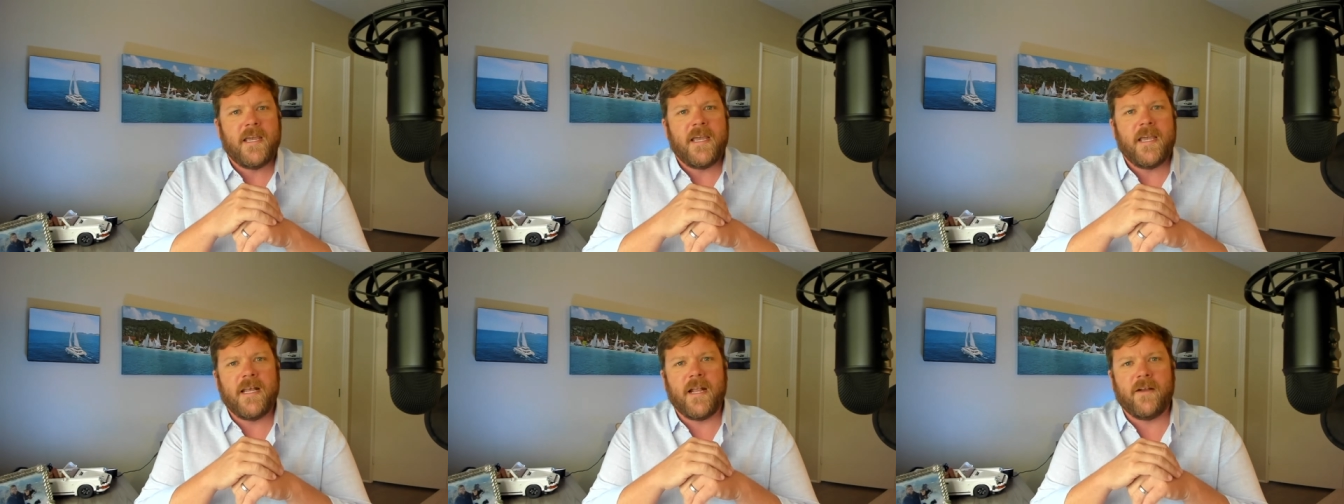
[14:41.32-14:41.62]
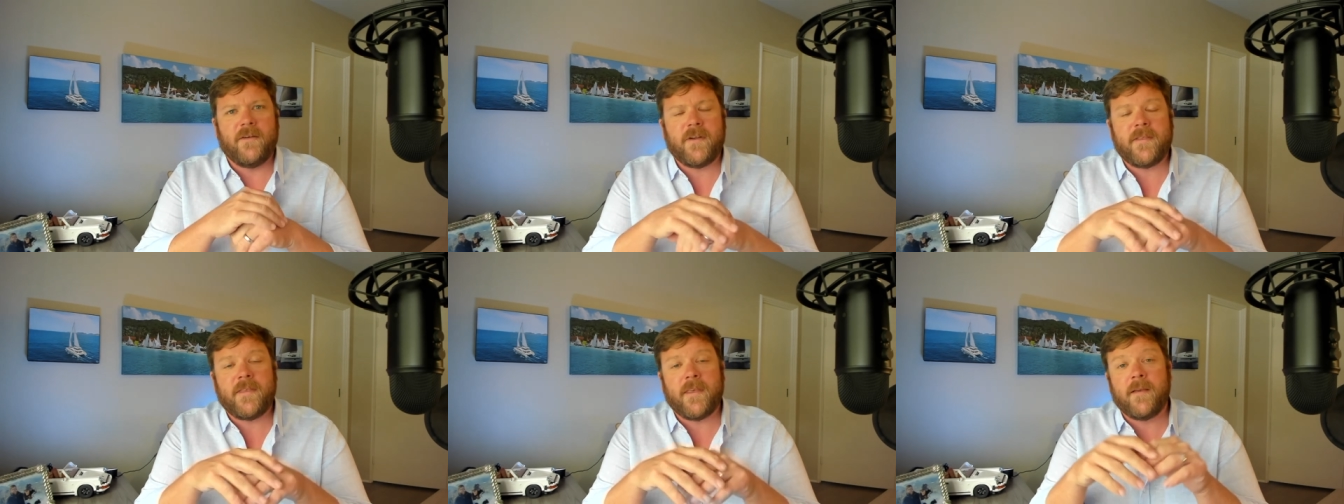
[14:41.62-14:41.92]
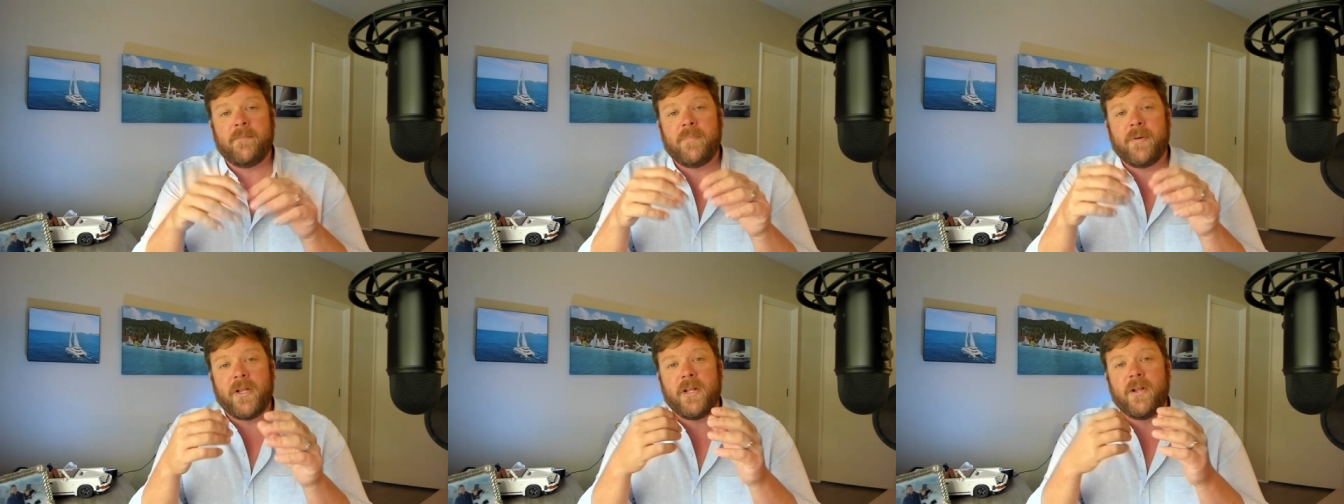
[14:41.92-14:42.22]
and
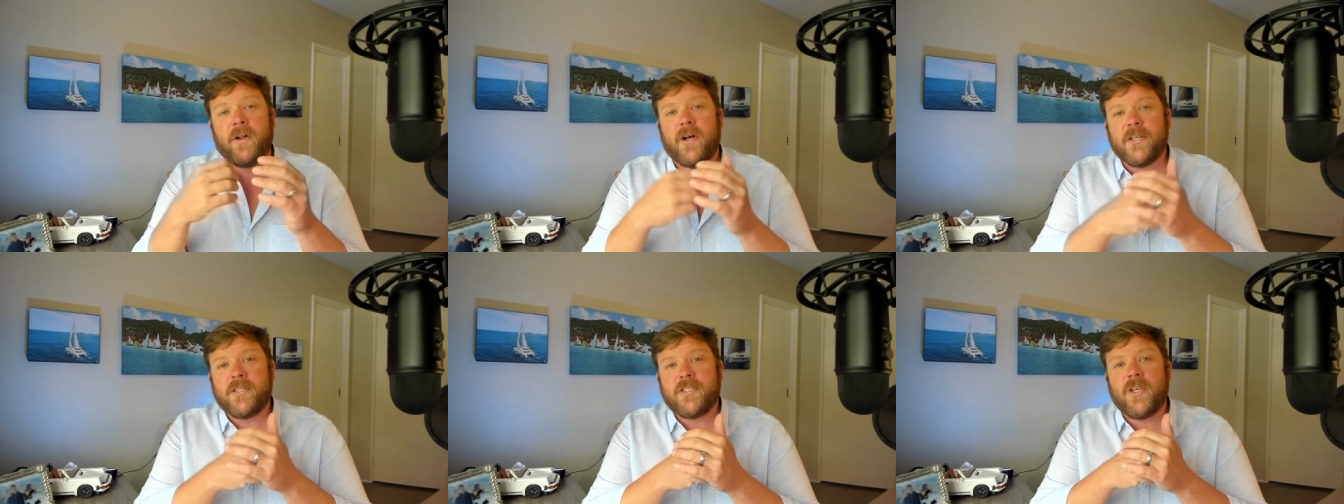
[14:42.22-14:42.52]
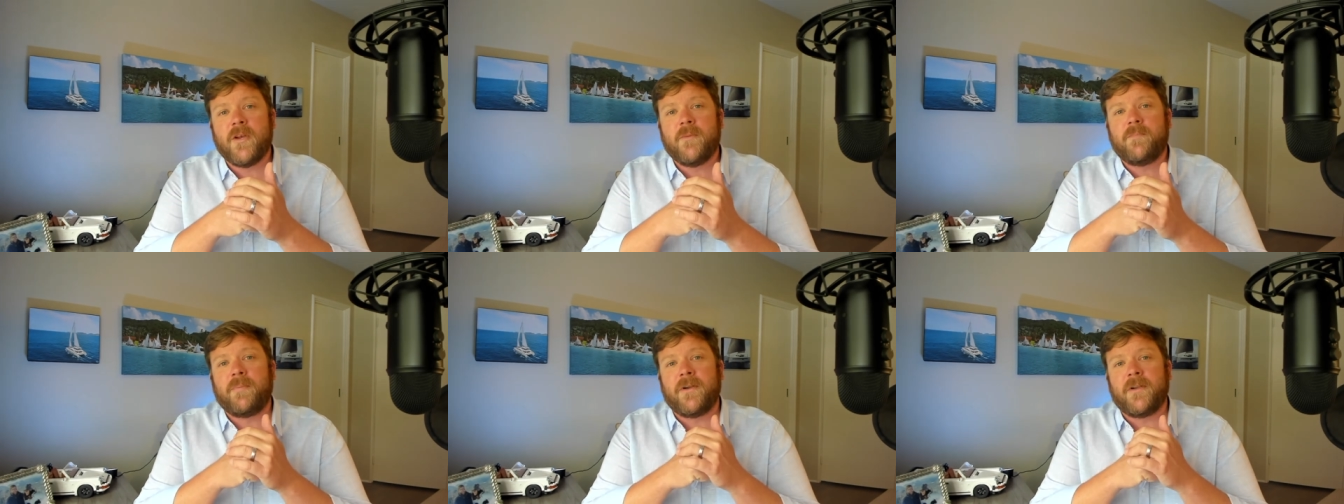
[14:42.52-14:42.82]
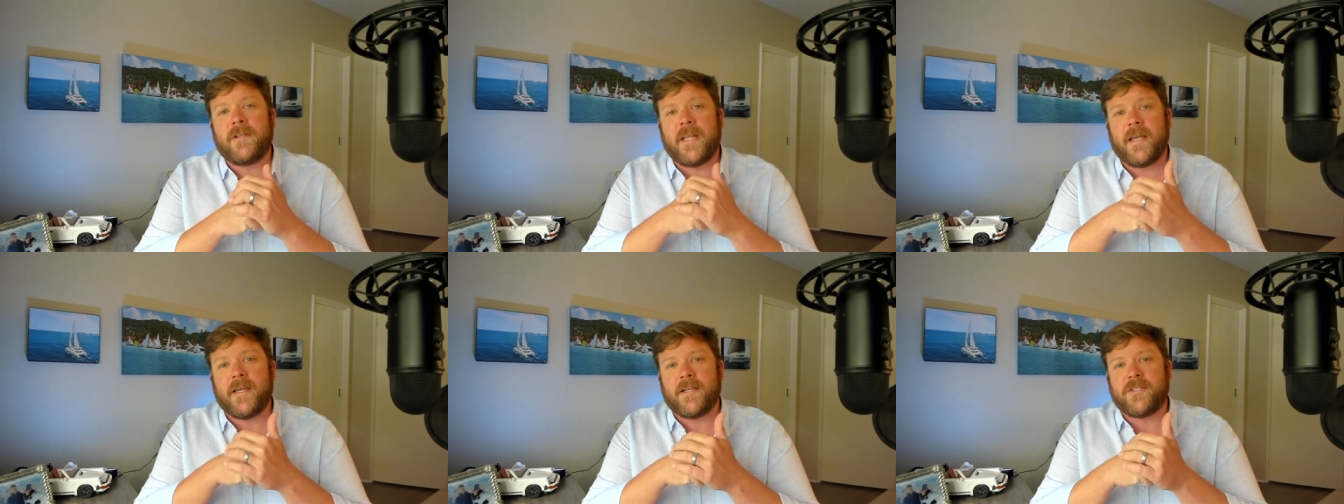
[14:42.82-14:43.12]
everything, but it also
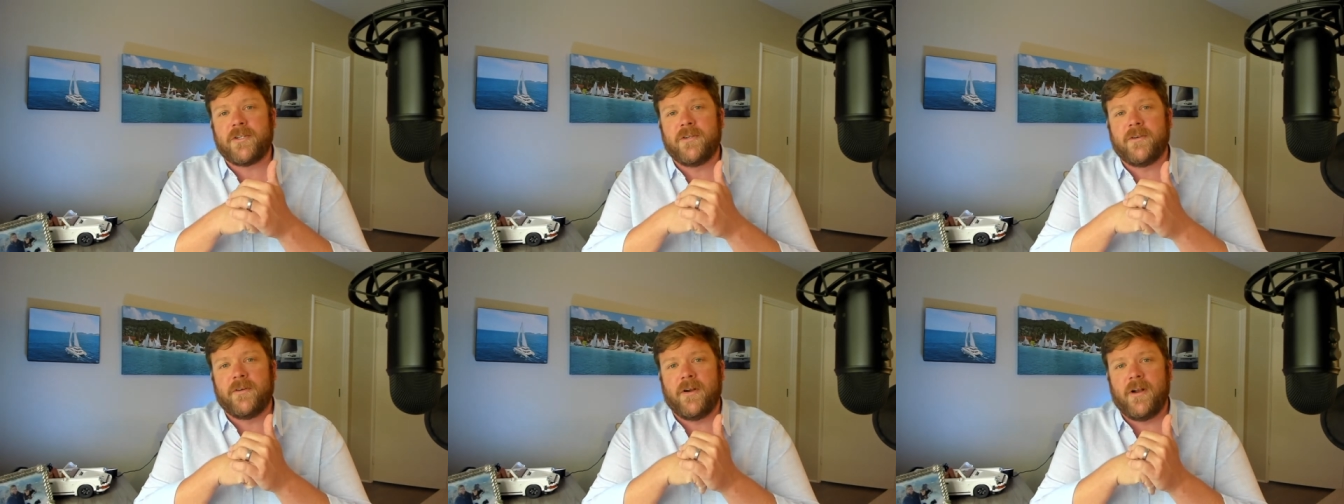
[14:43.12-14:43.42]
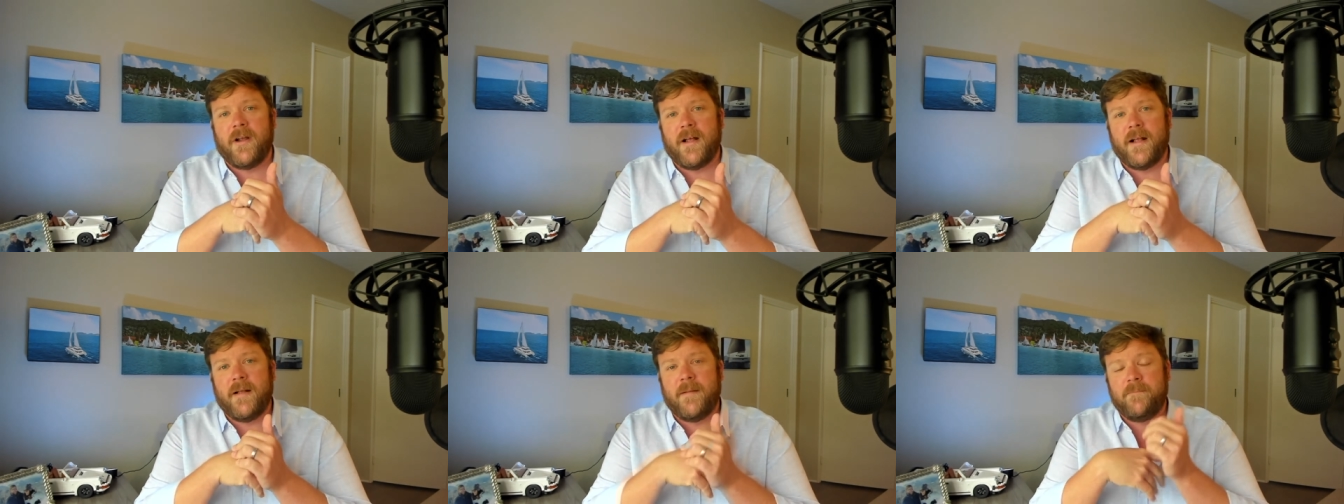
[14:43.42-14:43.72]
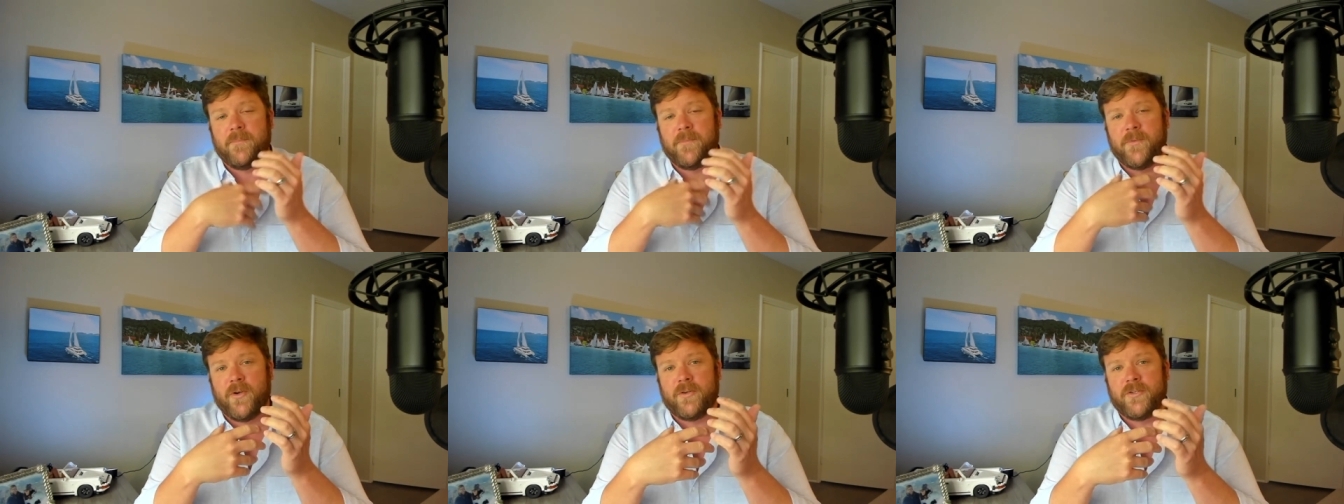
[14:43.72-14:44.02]
protects your
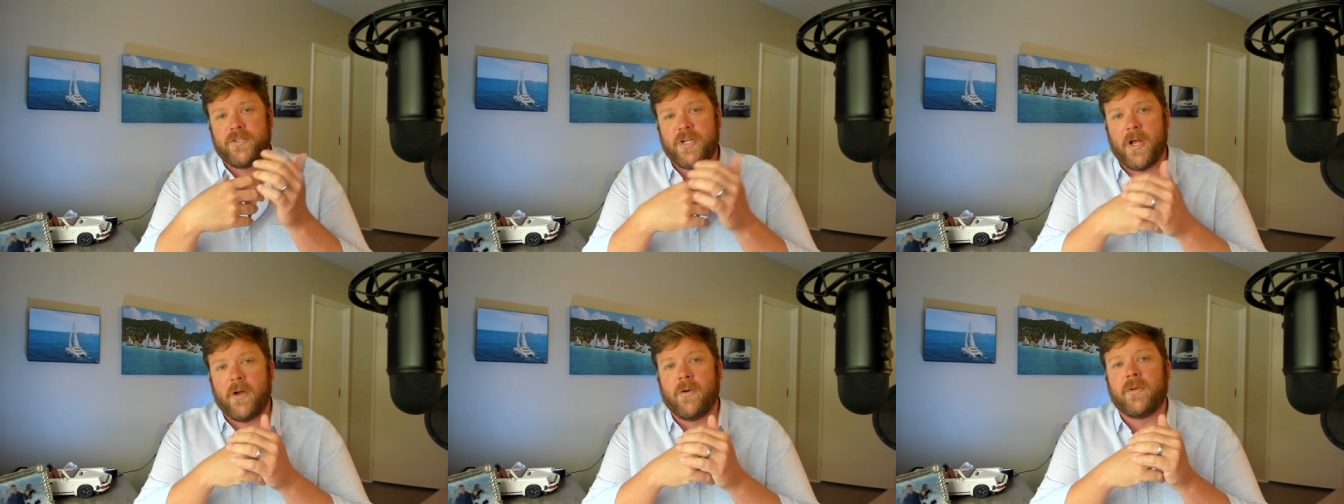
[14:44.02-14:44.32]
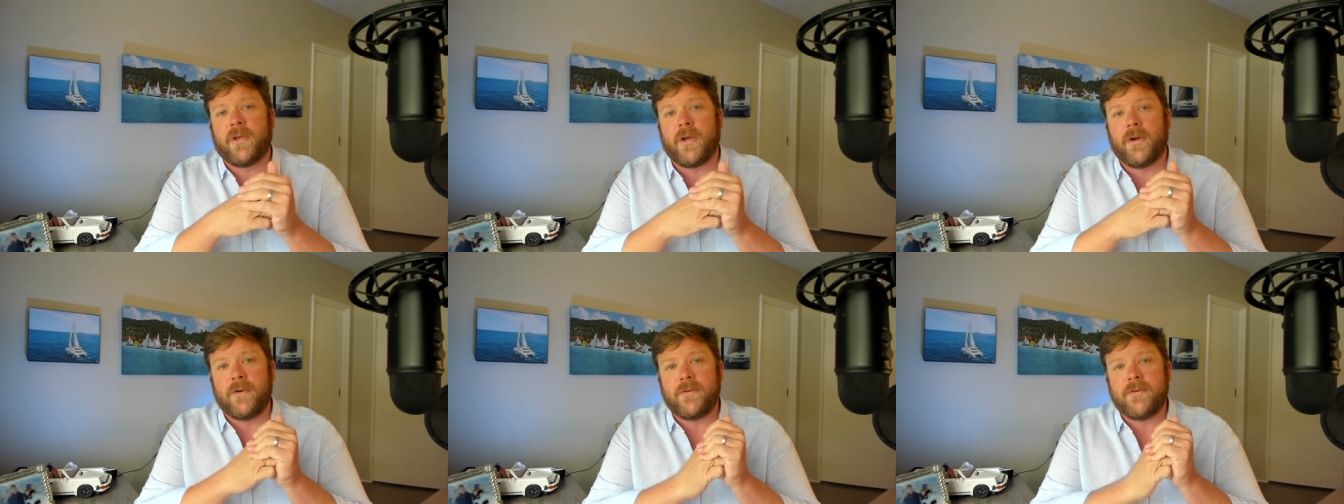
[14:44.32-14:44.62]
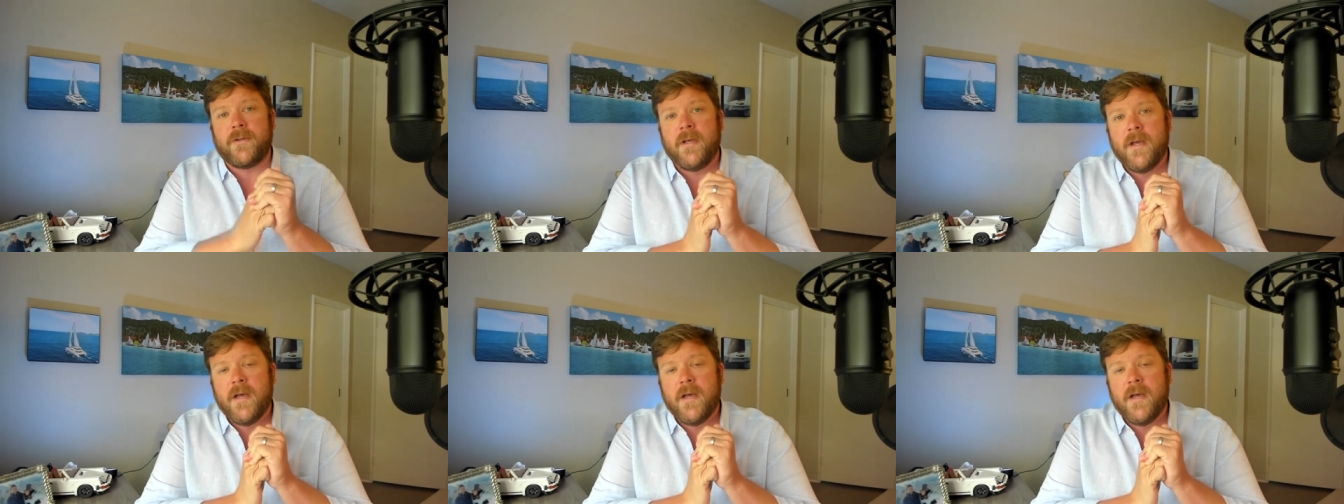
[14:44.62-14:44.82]
um, your gel coat.